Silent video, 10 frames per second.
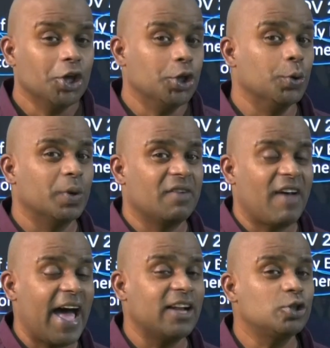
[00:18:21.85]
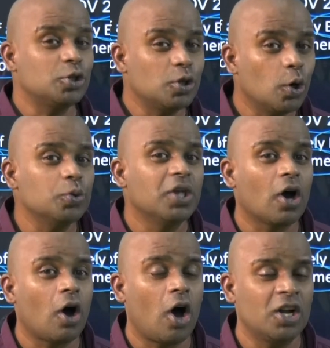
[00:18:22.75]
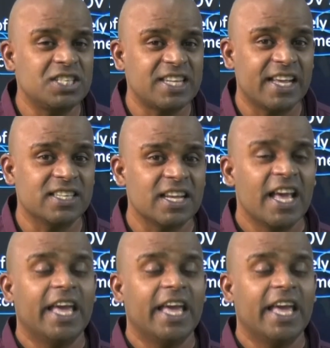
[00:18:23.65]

You would have had to know the content